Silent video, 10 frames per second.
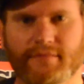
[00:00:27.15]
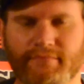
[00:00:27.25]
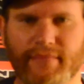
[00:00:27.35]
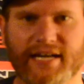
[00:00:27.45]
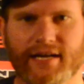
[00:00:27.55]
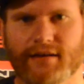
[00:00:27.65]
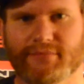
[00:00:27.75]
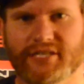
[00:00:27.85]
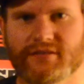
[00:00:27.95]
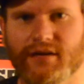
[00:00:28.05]
My
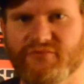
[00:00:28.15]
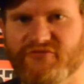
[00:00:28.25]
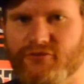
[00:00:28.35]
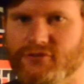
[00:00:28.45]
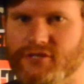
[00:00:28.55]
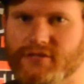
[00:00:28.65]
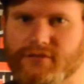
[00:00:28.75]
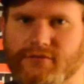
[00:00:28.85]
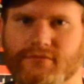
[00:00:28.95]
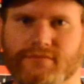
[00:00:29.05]
hobby has come full circle,
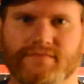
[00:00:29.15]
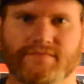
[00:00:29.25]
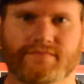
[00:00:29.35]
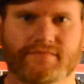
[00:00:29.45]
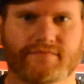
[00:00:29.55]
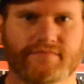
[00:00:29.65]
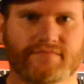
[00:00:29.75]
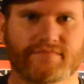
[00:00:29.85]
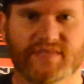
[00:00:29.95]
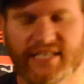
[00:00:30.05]

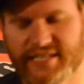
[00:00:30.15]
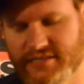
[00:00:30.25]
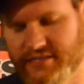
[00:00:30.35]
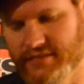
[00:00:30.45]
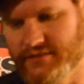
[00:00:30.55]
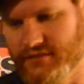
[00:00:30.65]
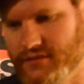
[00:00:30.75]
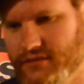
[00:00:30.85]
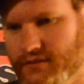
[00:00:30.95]
in a sense.